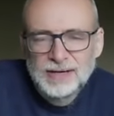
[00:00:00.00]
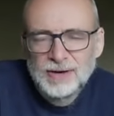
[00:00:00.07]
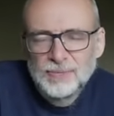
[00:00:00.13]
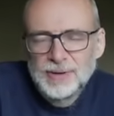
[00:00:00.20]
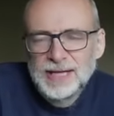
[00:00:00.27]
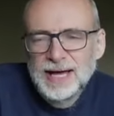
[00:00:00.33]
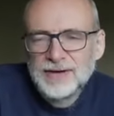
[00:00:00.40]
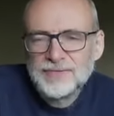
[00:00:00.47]
You know,
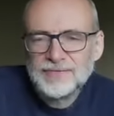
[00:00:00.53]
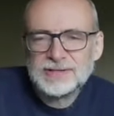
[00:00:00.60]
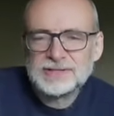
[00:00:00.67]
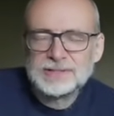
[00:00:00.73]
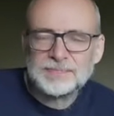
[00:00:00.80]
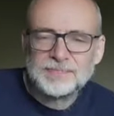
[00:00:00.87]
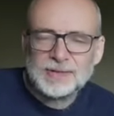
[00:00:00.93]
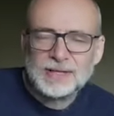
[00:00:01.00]
we have
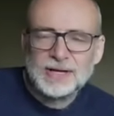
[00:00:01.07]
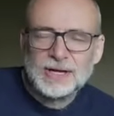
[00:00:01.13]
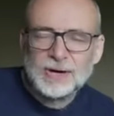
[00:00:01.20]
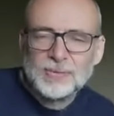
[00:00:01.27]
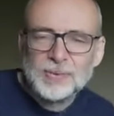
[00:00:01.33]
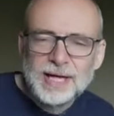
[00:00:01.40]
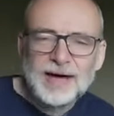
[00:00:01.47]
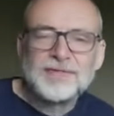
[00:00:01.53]

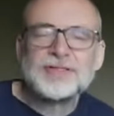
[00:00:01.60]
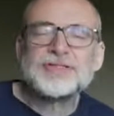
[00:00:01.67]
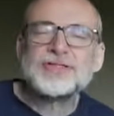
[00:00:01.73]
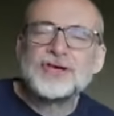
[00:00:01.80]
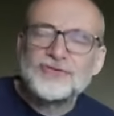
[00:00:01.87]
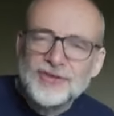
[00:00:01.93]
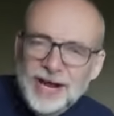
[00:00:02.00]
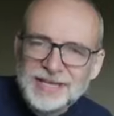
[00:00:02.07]
a
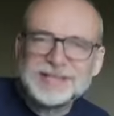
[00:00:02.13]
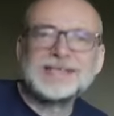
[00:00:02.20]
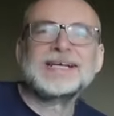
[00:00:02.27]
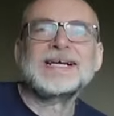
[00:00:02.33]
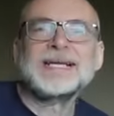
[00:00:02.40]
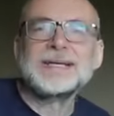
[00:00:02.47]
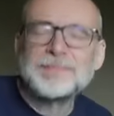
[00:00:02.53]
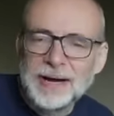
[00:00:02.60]

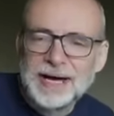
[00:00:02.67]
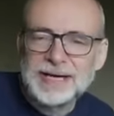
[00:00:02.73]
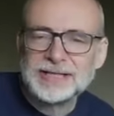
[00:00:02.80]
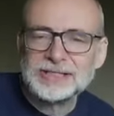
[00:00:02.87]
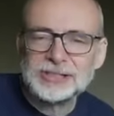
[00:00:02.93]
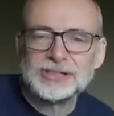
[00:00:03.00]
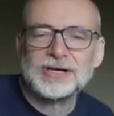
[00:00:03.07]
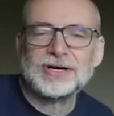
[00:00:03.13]
theoretically
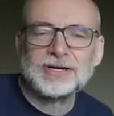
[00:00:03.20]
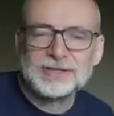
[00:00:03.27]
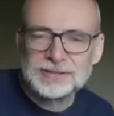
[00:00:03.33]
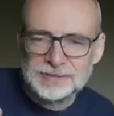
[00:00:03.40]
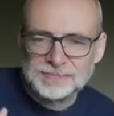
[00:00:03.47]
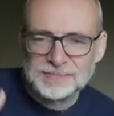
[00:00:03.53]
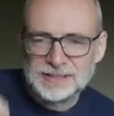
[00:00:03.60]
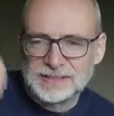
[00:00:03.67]
bad
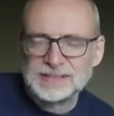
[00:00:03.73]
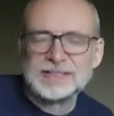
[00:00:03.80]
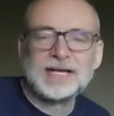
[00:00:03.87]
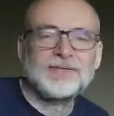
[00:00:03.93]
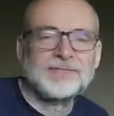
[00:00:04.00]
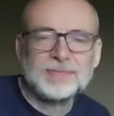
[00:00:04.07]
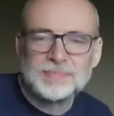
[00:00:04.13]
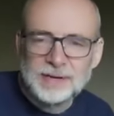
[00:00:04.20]
chart
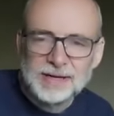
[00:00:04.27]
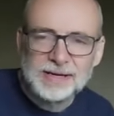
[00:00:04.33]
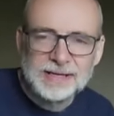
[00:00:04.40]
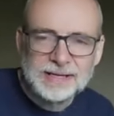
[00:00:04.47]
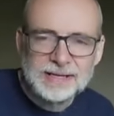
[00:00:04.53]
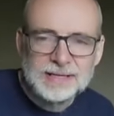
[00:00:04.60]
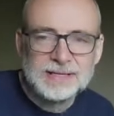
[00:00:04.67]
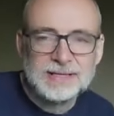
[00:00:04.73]
set for
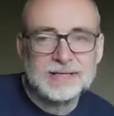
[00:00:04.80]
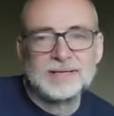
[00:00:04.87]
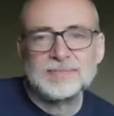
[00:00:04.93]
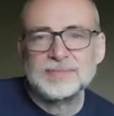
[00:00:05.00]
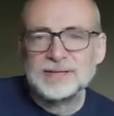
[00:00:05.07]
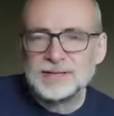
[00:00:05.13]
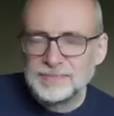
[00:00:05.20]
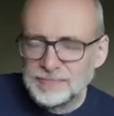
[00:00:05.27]
Berlin,
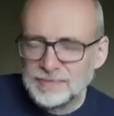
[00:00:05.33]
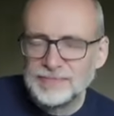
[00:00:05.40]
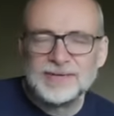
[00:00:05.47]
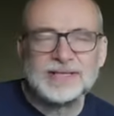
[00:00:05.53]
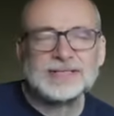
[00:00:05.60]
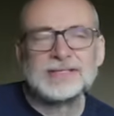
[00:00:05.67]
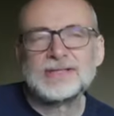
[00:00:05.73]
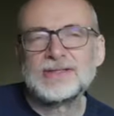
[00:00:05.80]
but
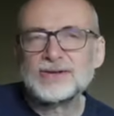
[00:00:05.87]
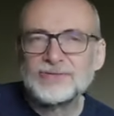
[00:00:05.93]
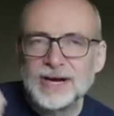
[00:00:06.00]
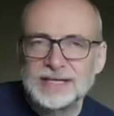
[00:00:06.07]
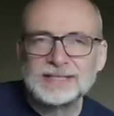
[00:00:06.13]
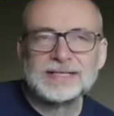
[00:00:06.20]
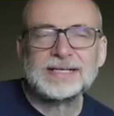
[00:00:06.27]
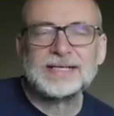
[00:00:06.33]
these
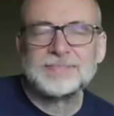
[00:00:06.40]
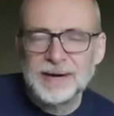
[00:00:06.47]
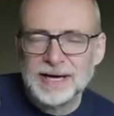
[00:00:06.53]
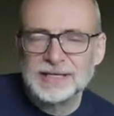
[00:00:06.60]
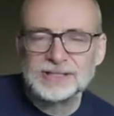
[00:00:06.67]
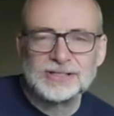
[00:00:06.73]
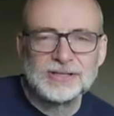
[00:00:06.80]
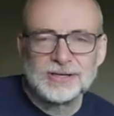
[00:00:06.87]
theoretically bad